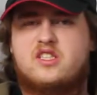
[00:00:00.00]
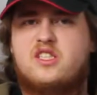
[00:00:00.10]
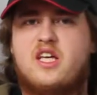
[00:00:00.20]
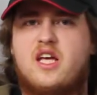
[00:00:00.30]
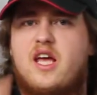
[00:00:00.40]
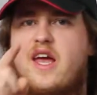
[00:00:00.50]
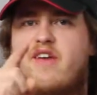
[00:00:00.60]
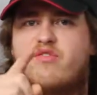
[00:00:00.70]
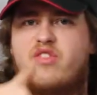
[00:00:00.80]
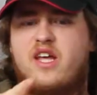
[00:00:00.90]
to see
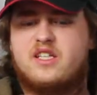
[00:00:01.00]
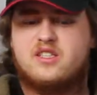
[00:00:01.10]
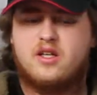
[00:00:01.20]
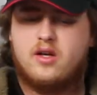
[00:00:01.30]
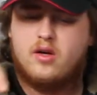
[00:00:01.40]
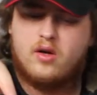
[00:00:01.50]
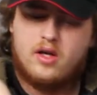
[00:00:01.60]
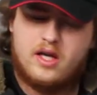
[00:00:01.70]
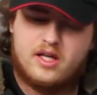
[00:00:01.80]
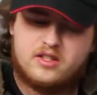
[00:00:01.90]
if this
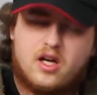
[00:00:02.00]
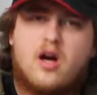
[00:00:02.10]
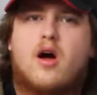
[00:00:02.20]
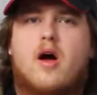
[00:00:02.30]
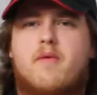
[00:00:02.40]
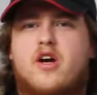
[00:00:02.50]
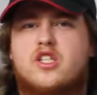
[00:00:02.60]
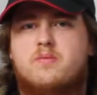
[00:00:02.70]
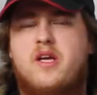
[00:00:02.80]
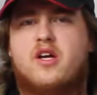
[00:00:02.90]
is a
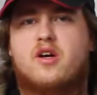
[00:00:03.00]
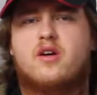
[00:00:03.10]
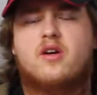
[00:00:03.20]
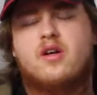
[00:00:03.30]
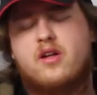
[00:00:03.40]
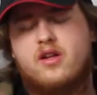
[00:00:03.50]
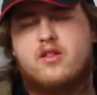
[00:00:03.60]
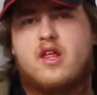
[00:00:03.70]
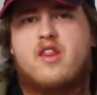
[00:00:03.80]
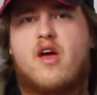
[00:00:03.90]
better speaker
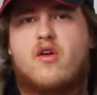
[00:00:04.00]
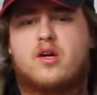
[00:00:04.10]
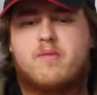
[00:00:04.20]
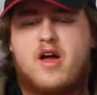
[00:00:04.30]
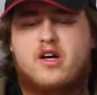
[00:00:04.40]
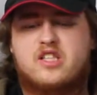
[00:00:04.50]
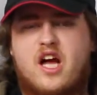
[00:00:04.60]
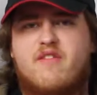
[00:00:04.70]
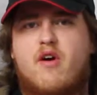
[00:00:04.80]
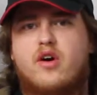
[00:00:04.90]
than the other competitors
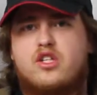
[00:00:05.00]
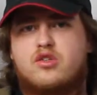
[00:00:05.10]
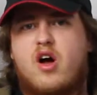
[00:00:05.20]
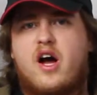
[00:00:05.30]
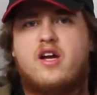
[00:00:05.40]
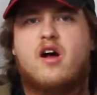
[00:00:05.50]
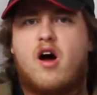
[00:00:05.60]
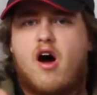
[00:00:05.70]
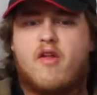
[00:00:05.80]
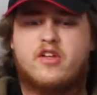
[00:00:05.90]
I've already tried
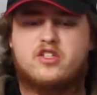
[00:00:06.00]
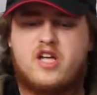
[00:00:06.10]
on this